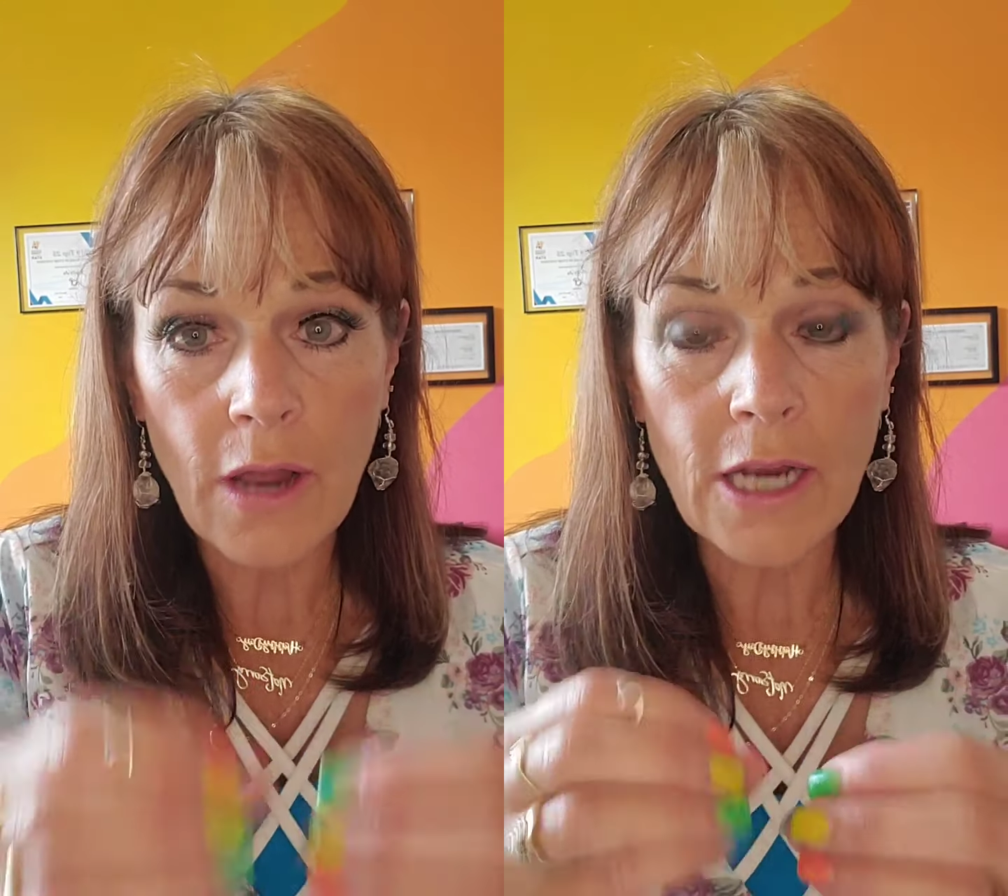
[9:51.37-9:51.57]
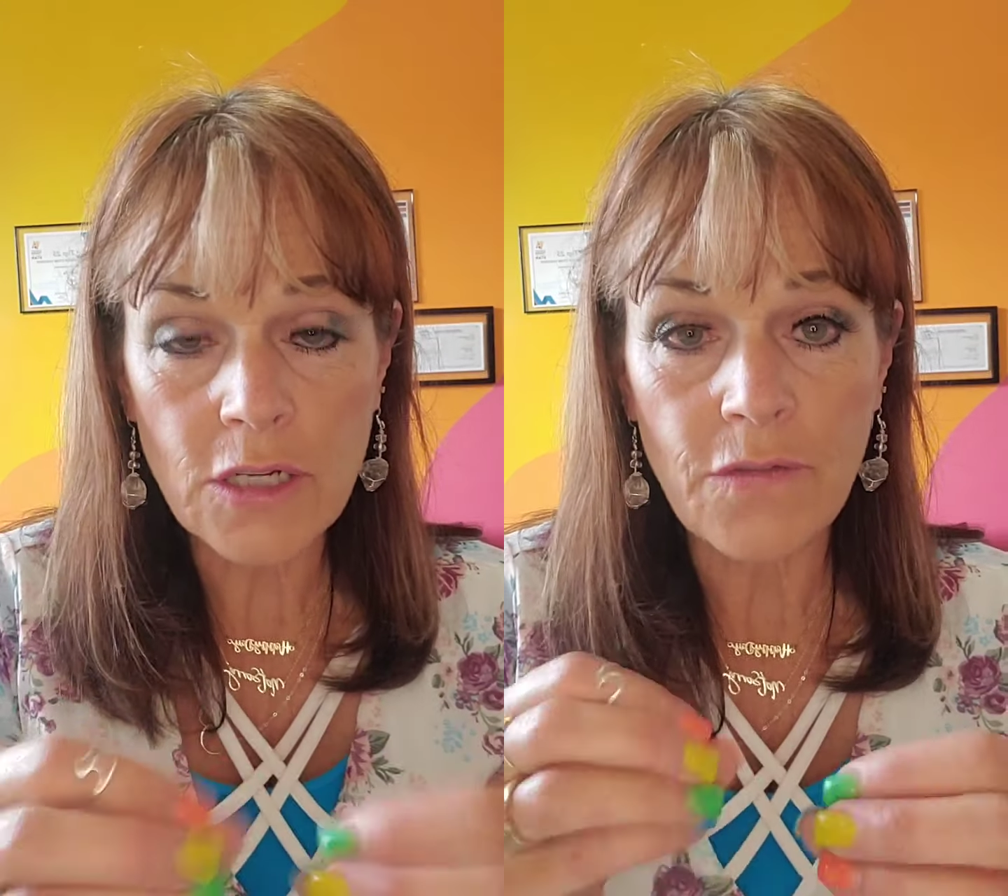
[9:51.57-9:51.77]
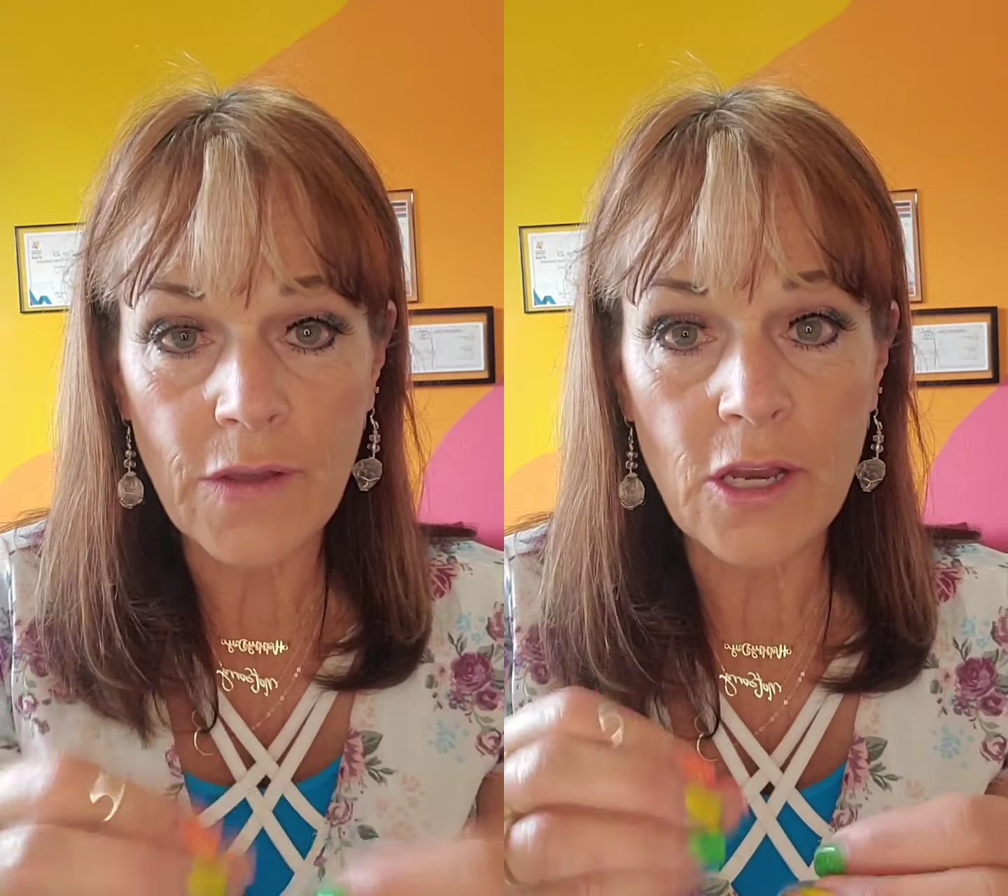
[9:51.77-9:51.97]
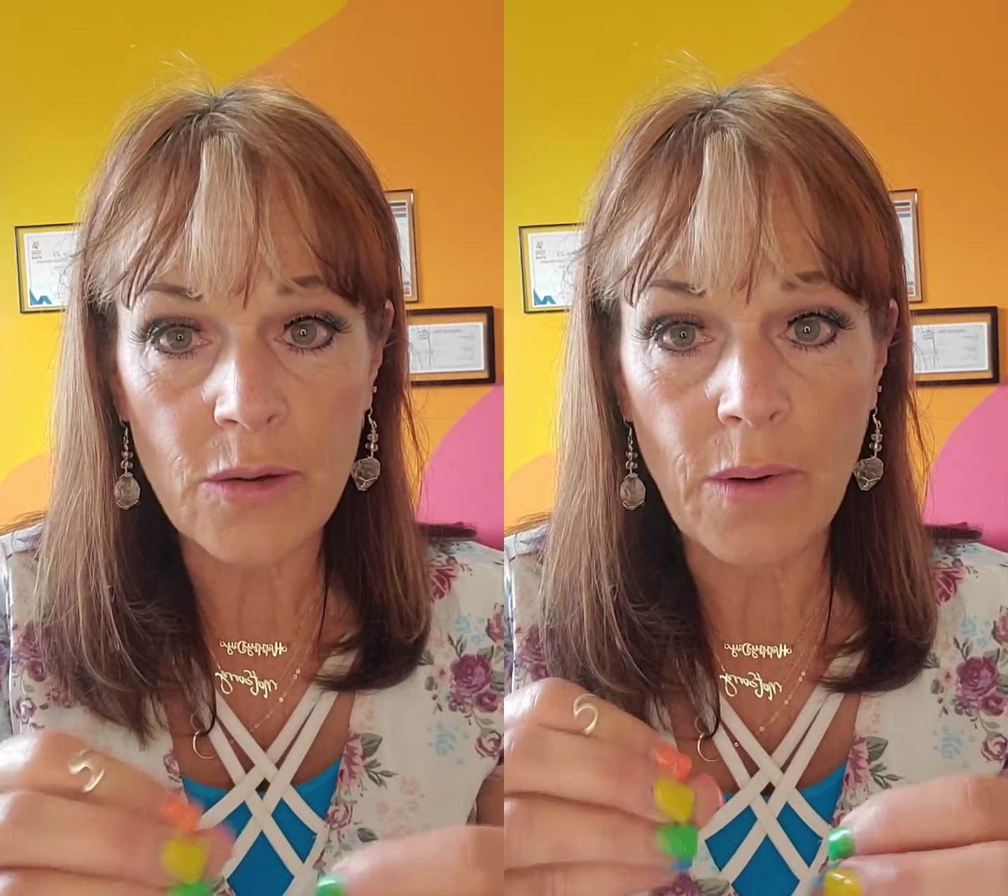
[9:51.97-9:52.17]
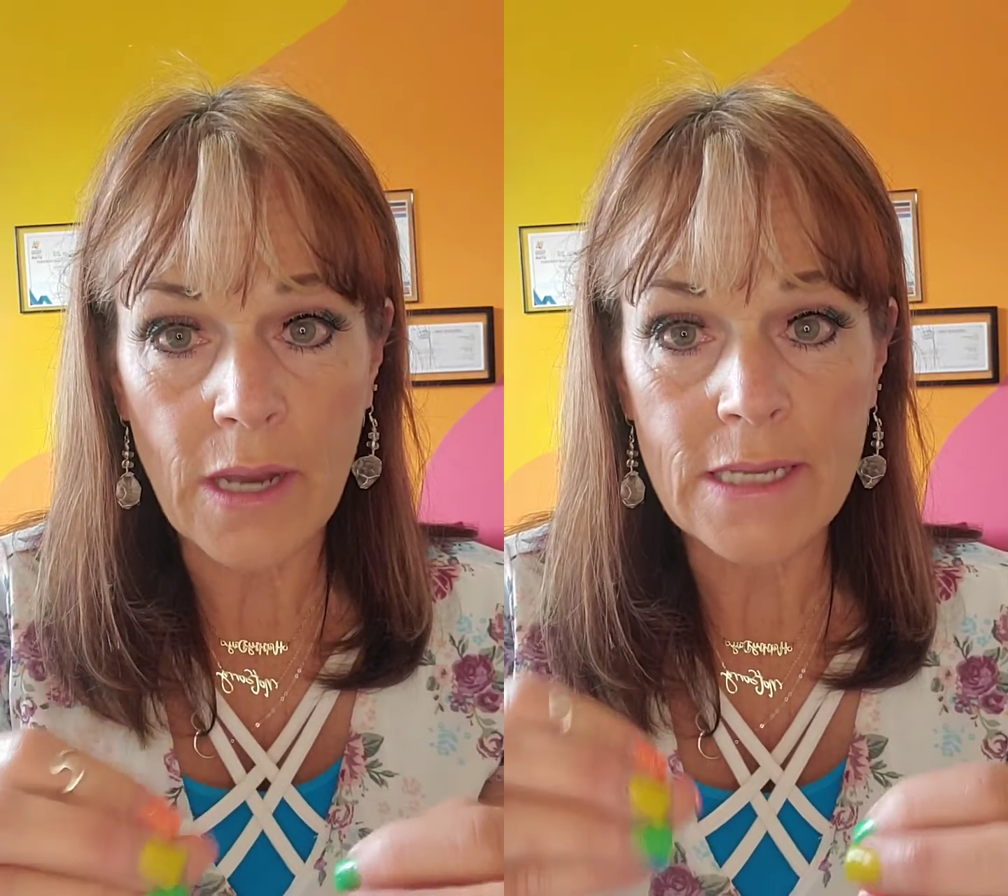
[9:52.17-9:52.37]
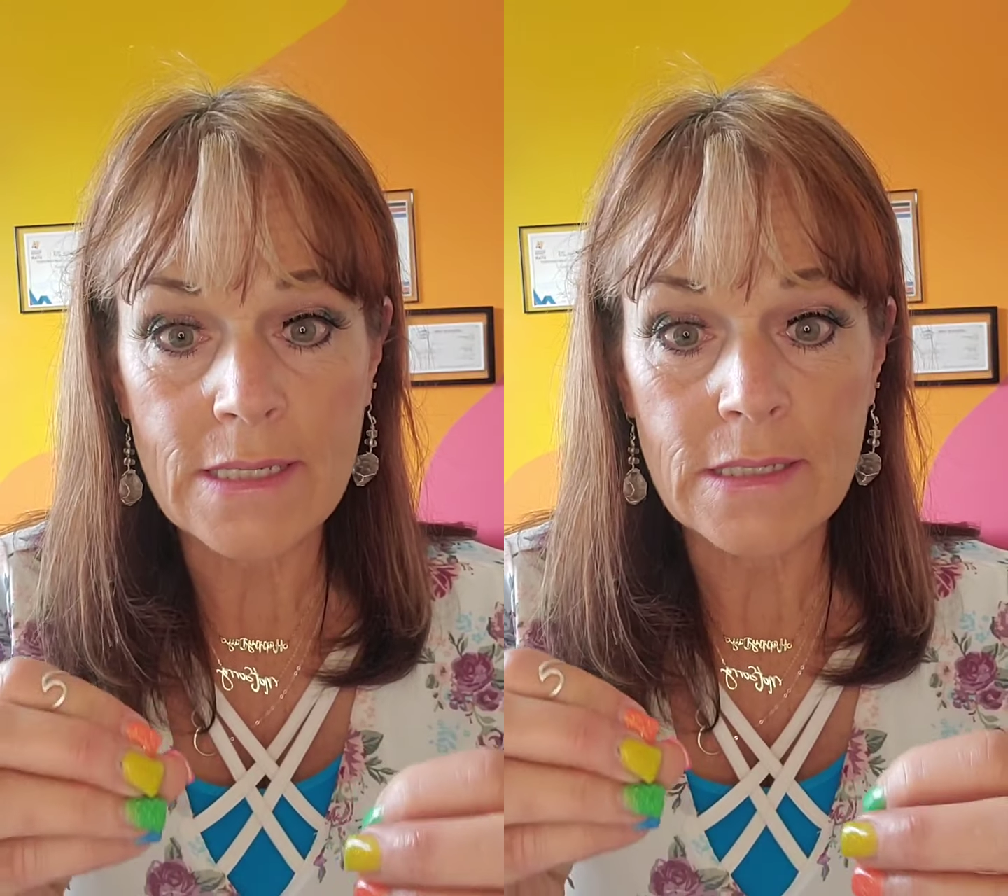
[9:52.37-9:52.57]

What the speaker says: actually feeding your body